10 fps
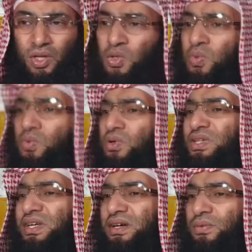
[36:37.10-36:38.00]
You will
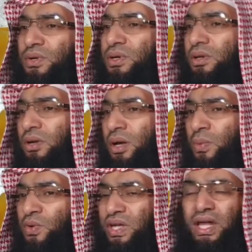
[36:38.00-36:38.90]
not care
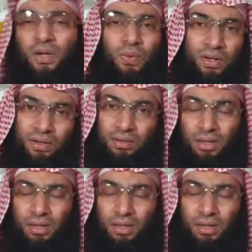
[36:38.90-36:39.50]
about anyone.